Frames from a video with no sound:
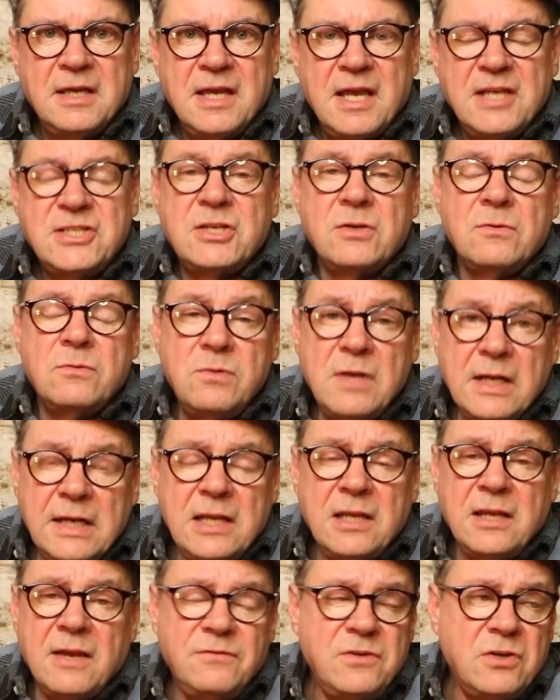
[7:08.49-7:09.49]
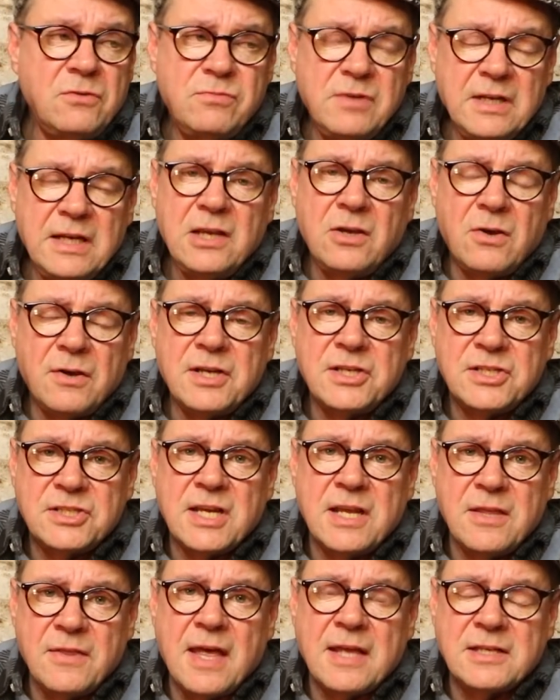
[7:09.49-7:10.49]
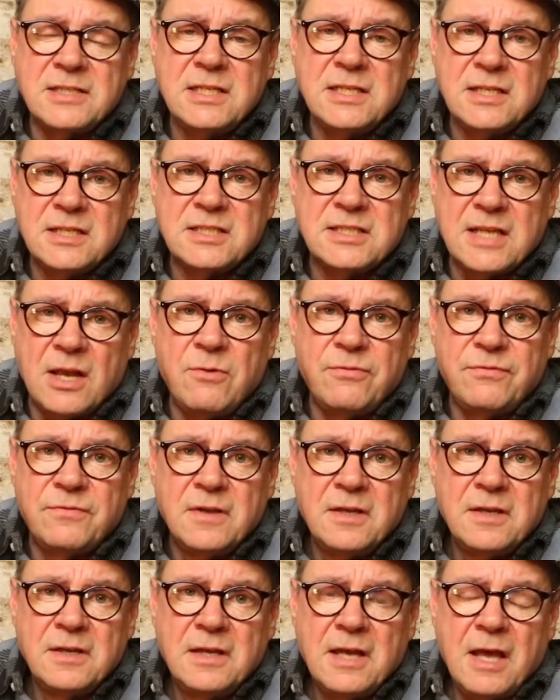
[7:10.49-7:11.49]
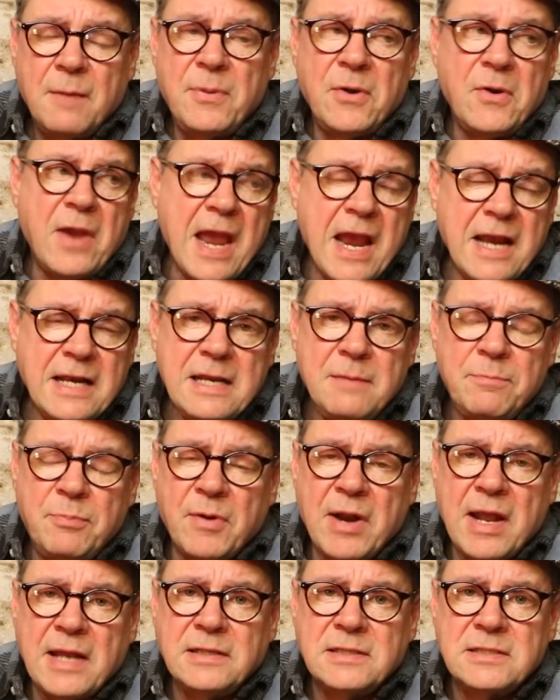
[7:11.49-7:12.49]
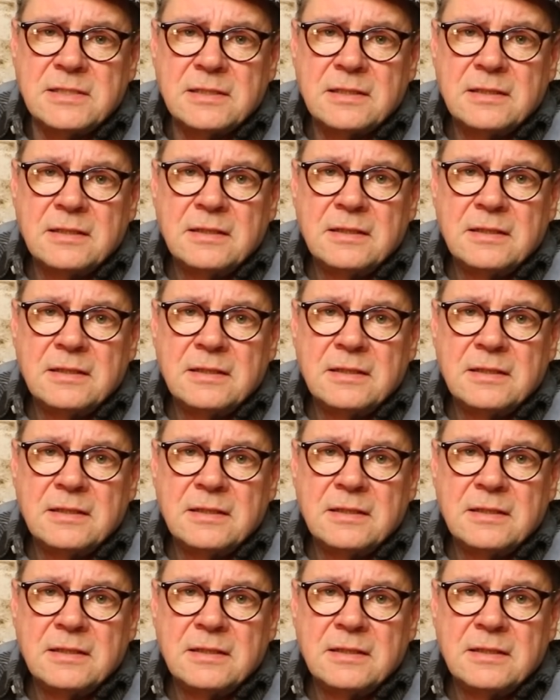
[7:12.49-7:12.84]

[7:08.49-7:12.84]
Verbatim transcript: Is it really, have you really got to say that to yourself about any brand?